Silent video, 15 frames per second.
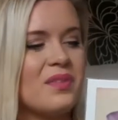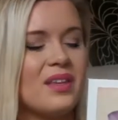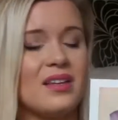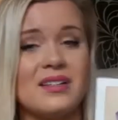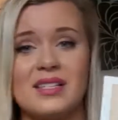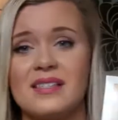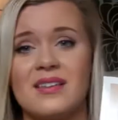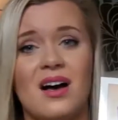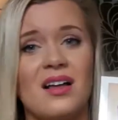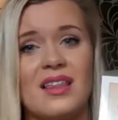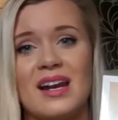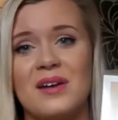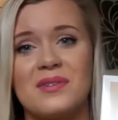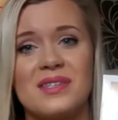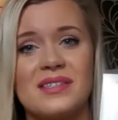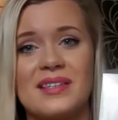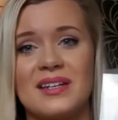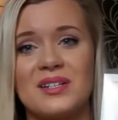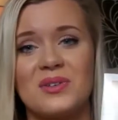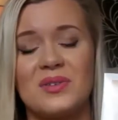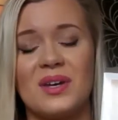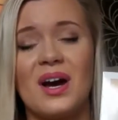this is all that I was listening
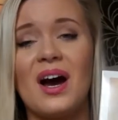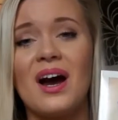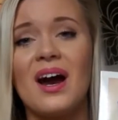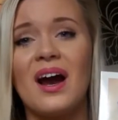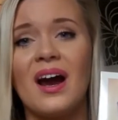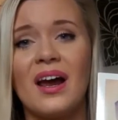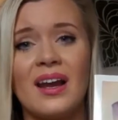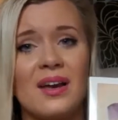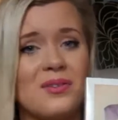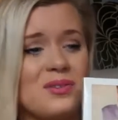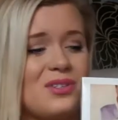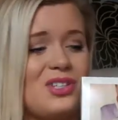to in the car, and I was